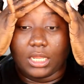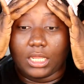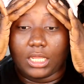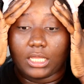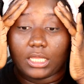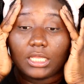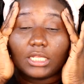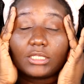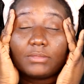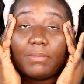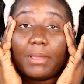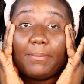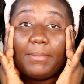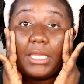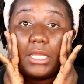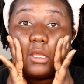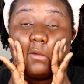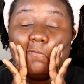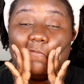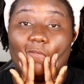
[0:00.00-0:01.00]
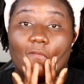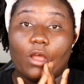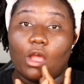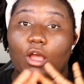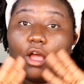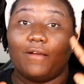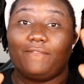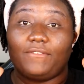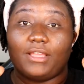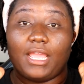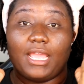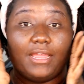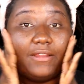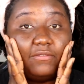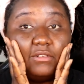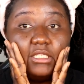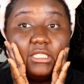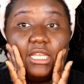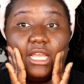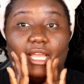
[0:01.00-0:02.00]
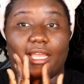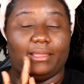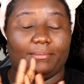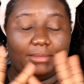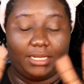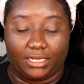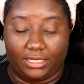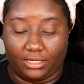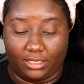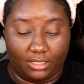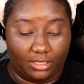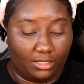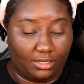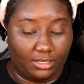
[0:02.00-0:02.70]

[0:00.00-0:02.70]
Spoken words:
It gets my makeup off every time and